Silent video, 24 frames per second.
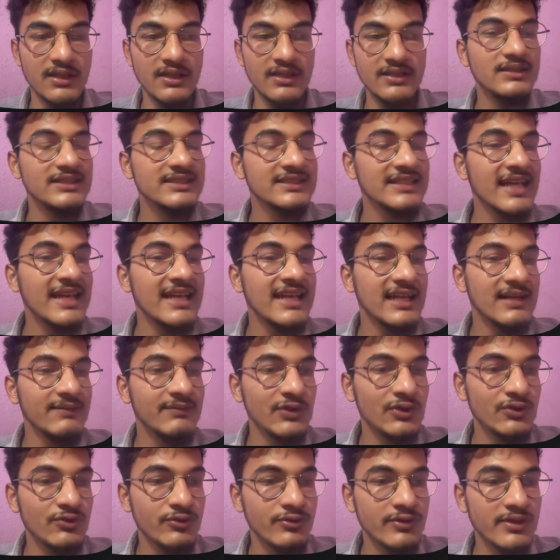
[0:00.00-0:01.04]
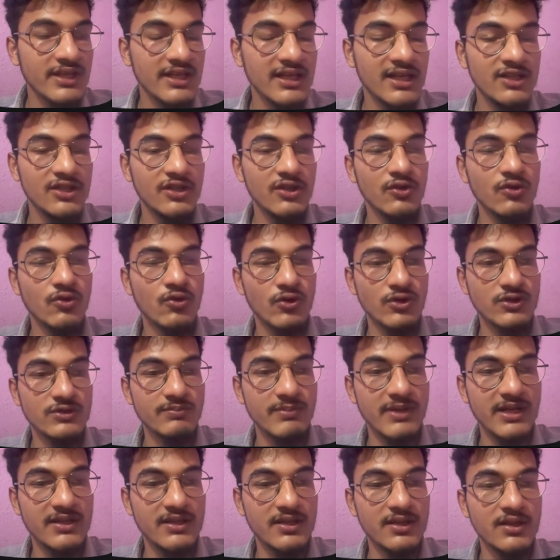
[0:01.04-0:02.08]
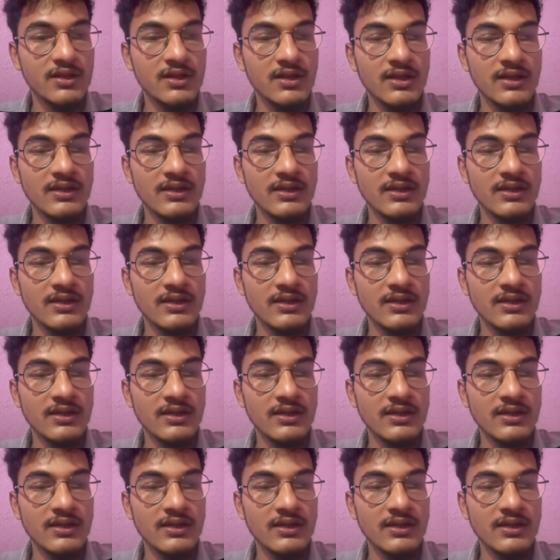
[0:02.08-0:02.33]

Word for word: This can help you to create your nodes better.